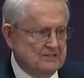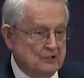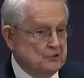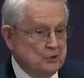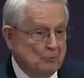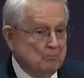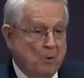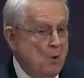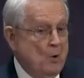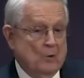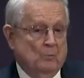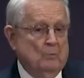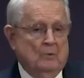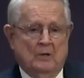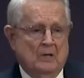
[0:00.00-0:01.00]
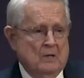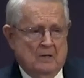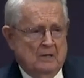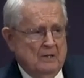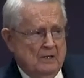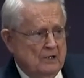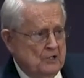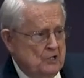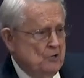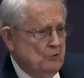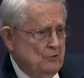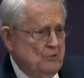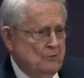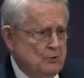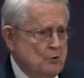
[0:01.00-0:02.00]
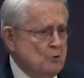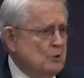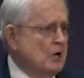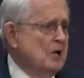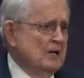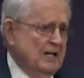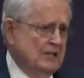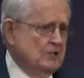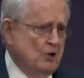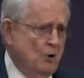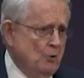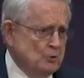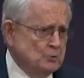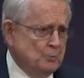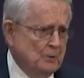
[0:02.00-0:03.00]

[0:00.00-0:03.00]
Because you're born, you call it goes